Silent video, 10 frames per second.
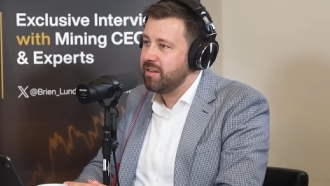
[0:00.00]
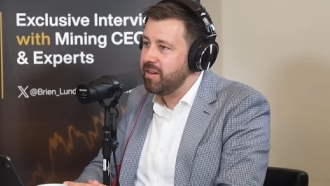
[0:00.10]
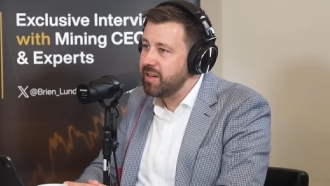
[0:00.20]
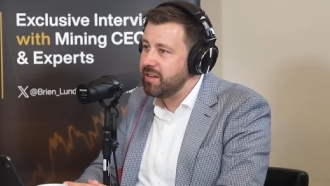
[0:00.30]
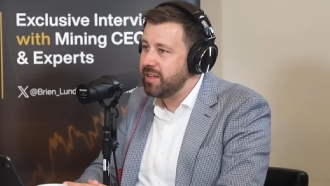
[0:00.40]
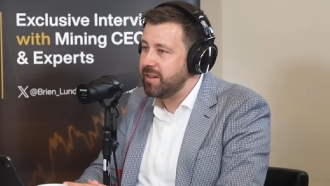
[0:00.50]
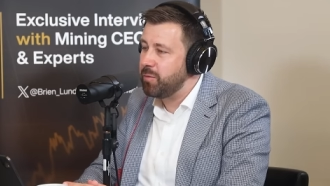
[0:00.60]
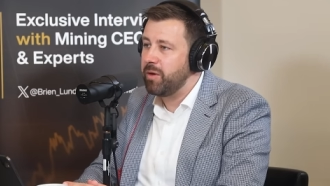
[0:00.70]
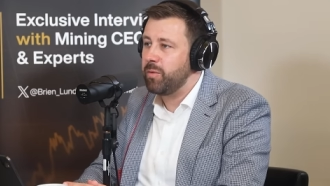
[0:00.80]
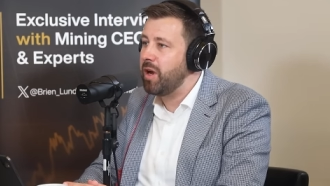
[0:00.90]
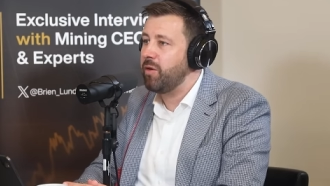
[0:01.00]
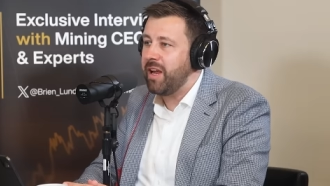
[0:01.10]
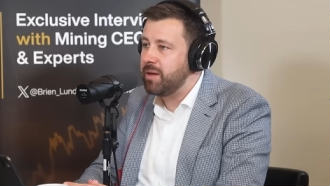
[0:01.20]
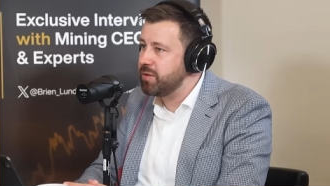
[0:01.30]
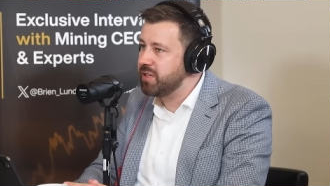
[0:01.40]
All right? Like, we own
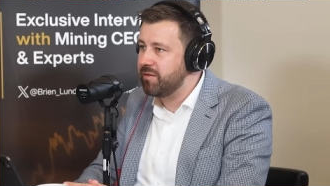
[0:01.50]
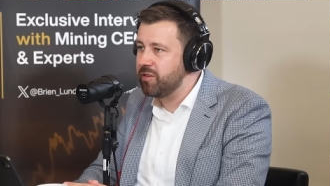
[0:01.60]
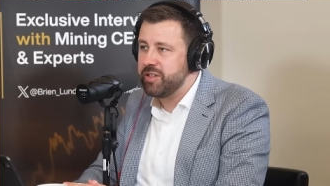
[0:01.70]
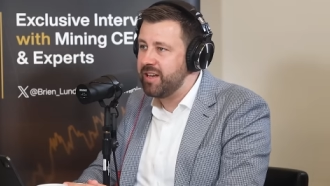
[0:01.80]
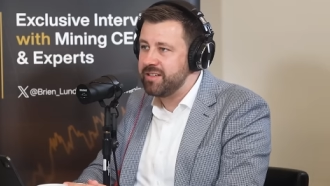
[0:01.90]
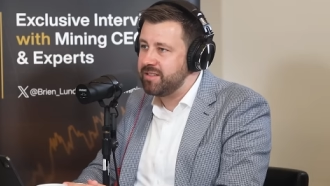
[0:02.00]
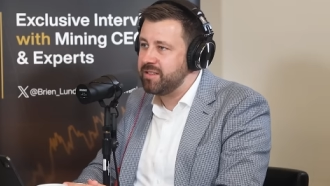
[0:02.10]
80% of our debt is